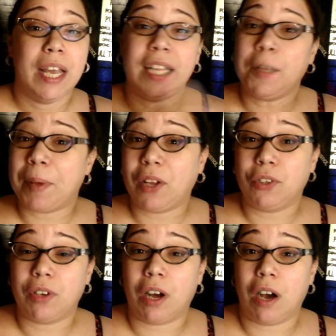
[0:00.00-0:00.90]
Hit the
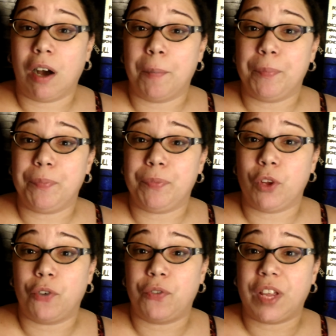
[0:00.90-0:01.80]
bell um,
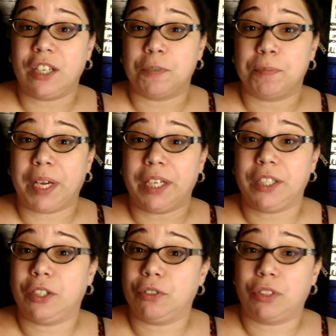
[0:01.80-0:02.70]
notification button
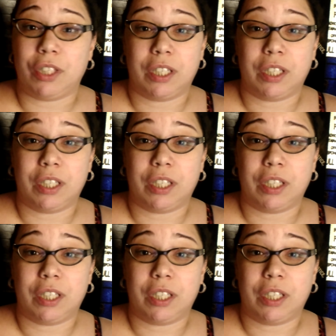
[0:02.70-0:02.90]
too so